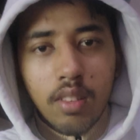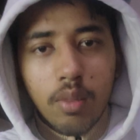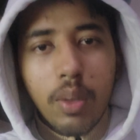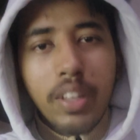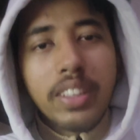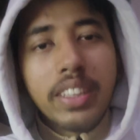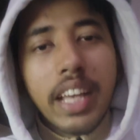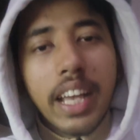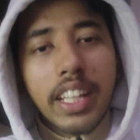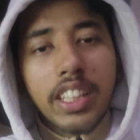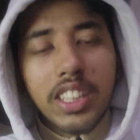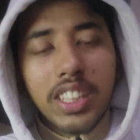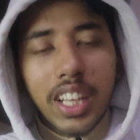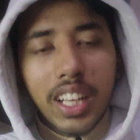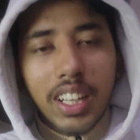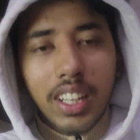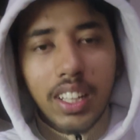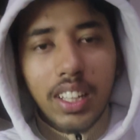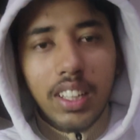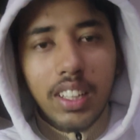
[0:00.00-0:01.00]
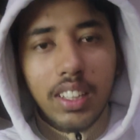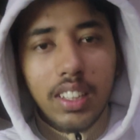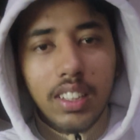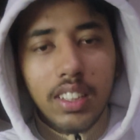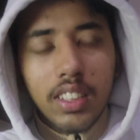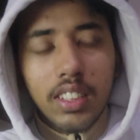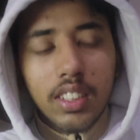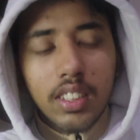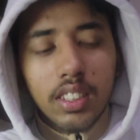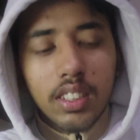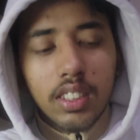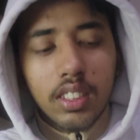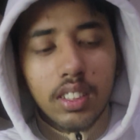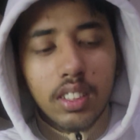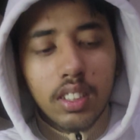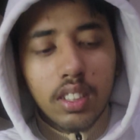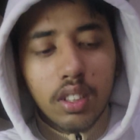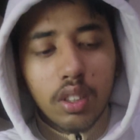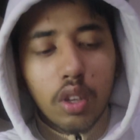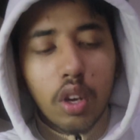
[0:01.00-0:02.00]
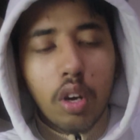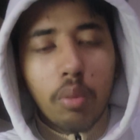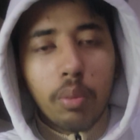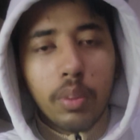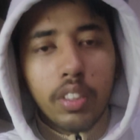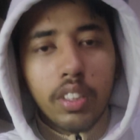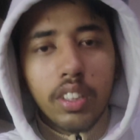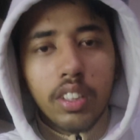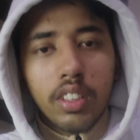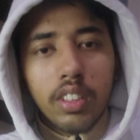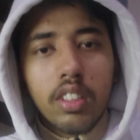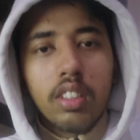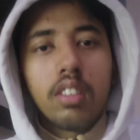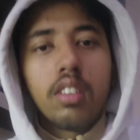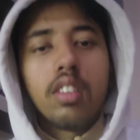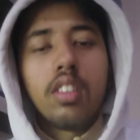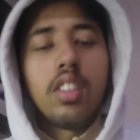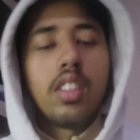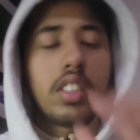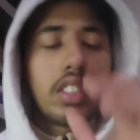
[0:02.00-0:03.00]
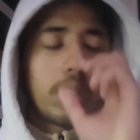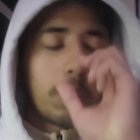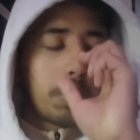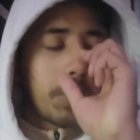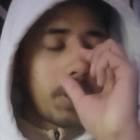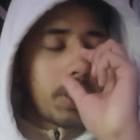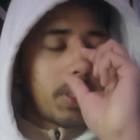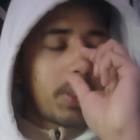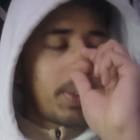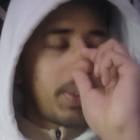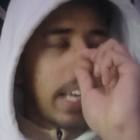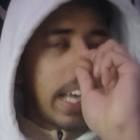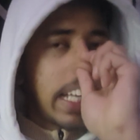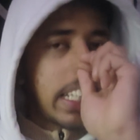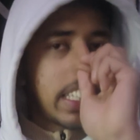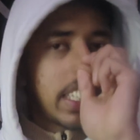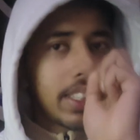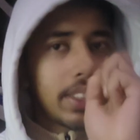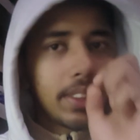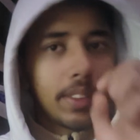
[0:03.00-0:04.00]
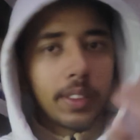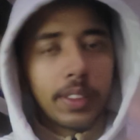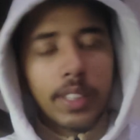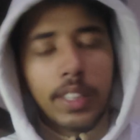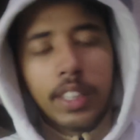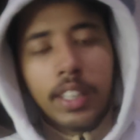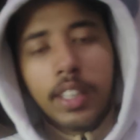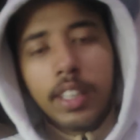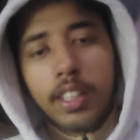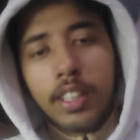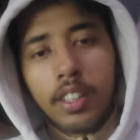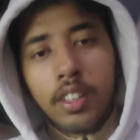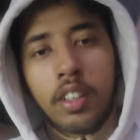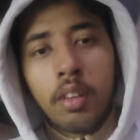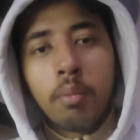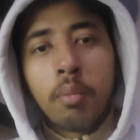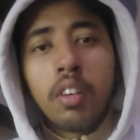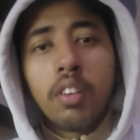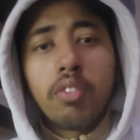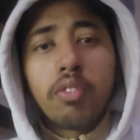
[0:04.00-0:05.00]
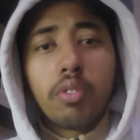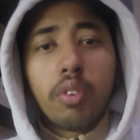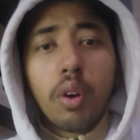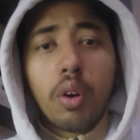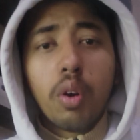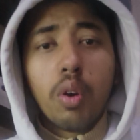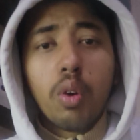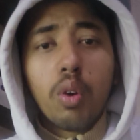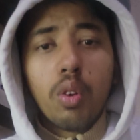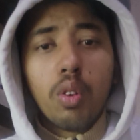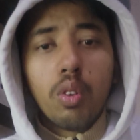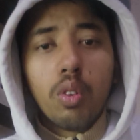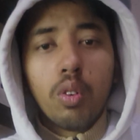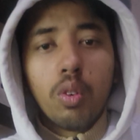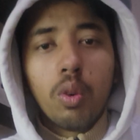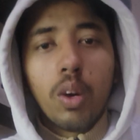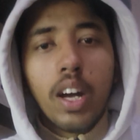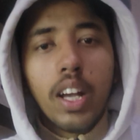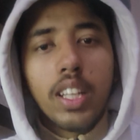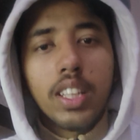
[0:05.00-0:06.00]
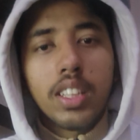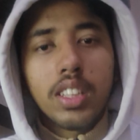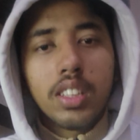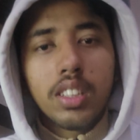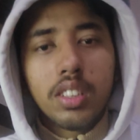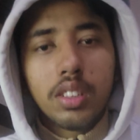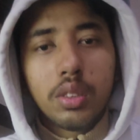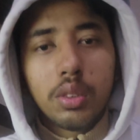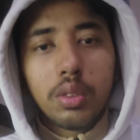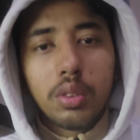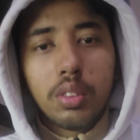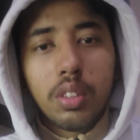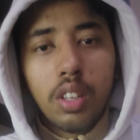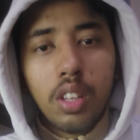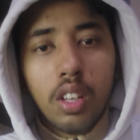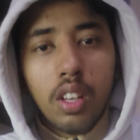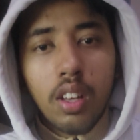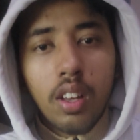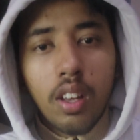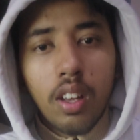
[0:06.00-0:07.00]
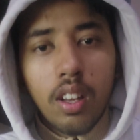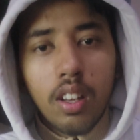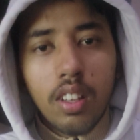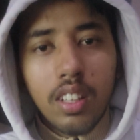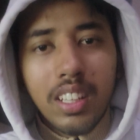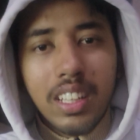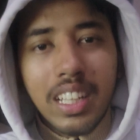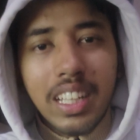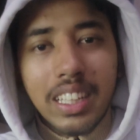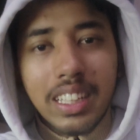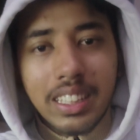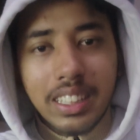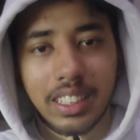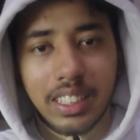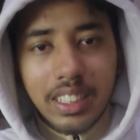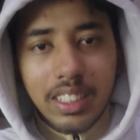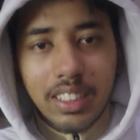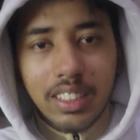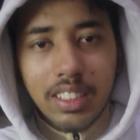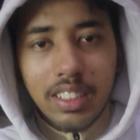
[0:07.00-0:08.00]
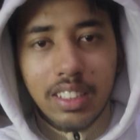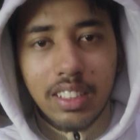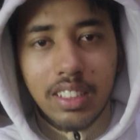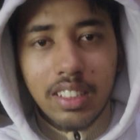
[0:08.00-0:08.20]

What exactly is common in this repetitive action? Number four was to test it.